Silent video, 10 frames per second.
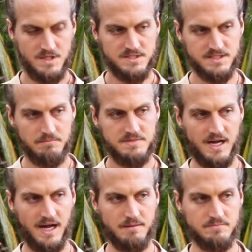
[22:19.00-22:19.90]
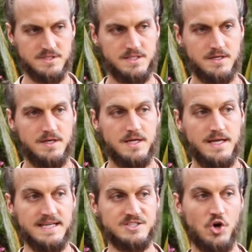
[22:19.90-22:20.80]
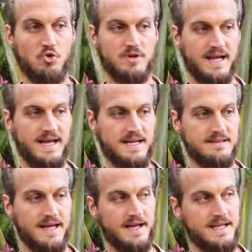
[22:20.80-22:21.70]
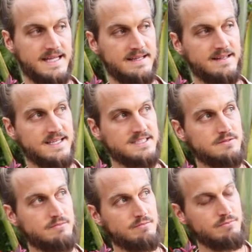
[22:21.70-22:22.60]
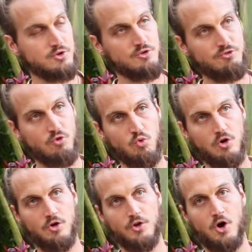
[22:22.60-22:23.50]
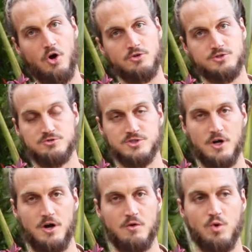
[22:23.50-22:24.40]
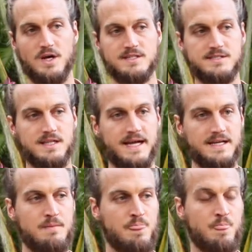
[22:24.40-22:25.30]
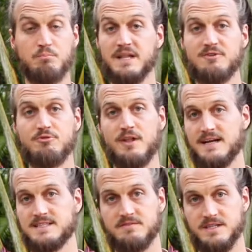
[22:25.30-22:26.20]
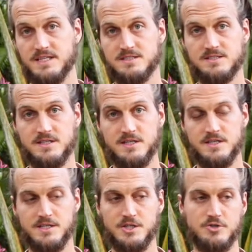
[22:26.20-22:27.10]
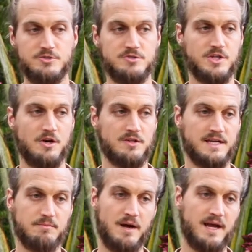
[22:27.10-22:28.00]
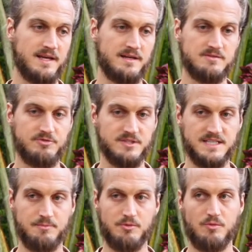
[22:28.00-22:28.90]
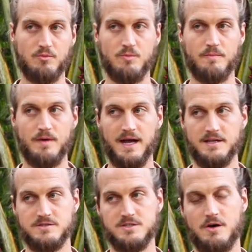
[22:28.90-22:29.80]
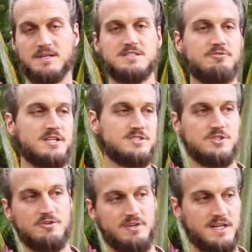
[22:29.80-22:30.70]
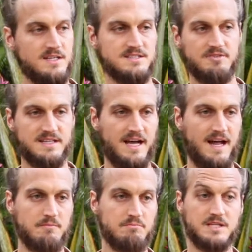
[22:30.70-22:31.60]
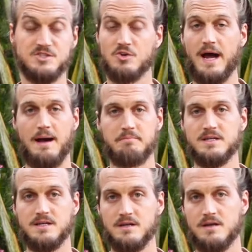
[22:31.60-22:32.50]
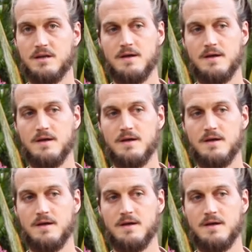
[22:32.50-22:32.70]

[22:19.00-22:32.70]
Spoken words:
sometimes it's okay that in this beautiful world, all you saw was like playful activities. You know, you saw like mine, like for example, I saw myself like surfing and stuff like that and being so happy and